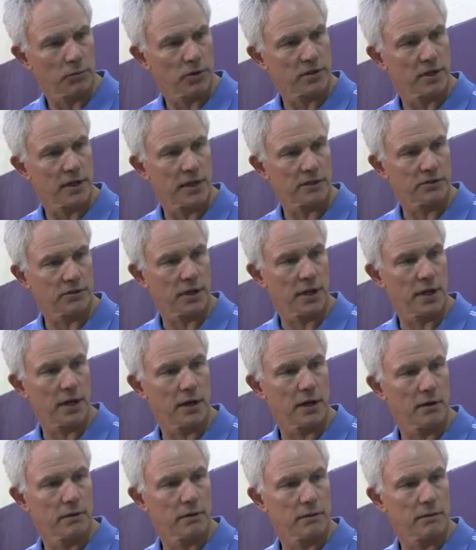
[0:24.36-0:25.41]
was it
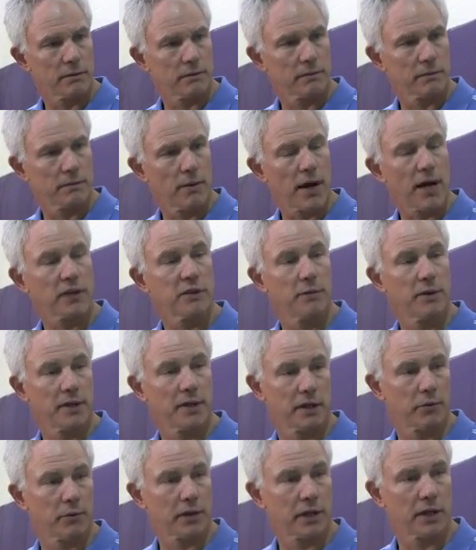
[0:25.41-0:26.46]
yesterday? Well, actually, we
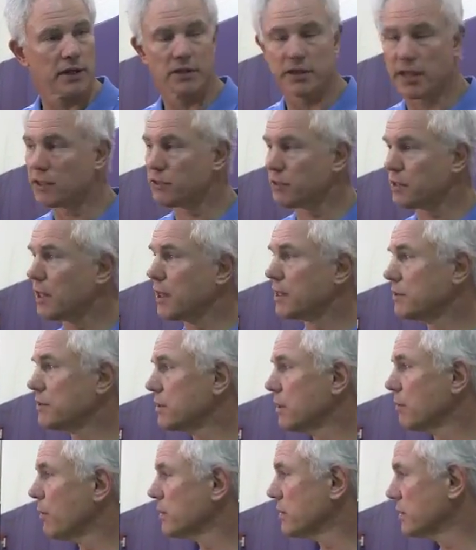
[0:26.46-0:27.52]
did the release yesterday.
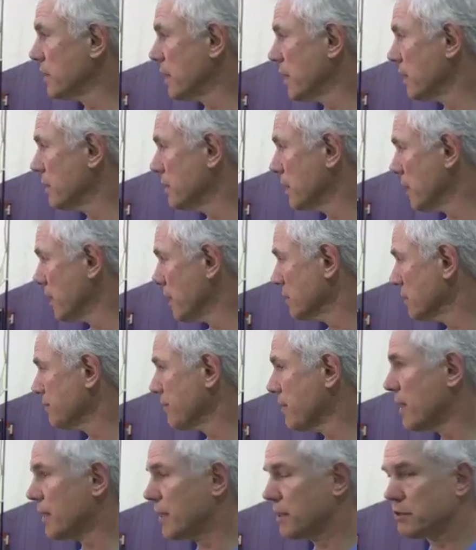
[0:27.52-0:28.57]
So what's today? Today is
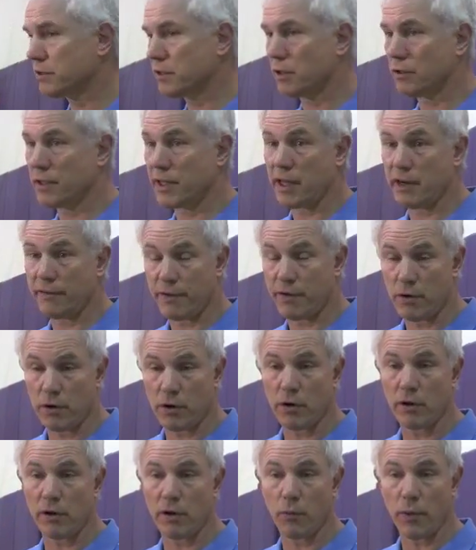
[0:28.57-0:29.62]
Friday. Right. So to get a phone
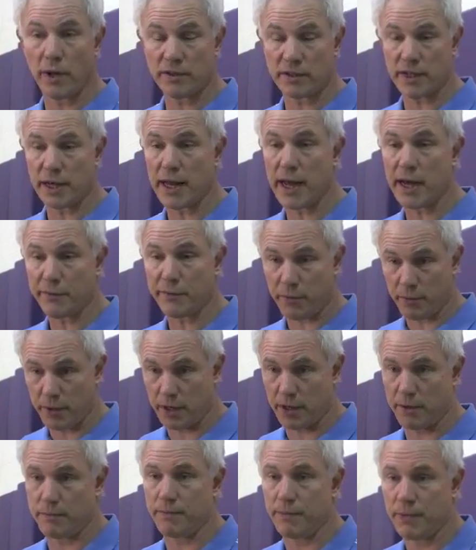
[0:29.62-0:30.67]
call on Wednesday night from
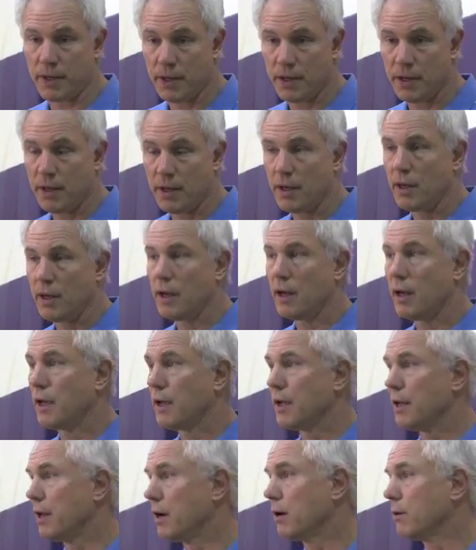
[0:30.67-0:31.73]
him,
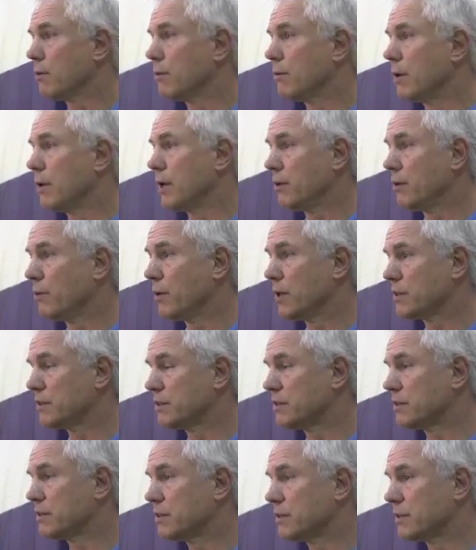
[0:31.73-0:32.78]
it
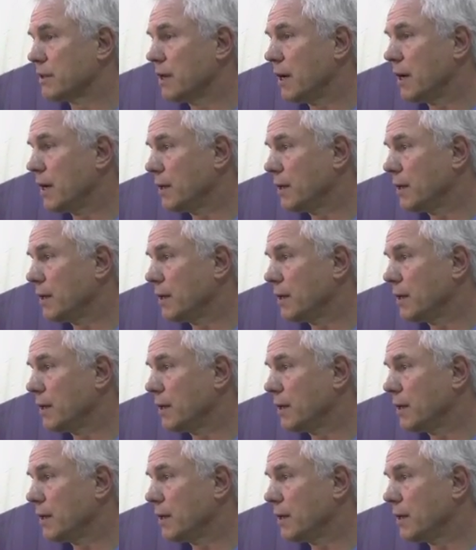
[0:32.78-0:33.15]
was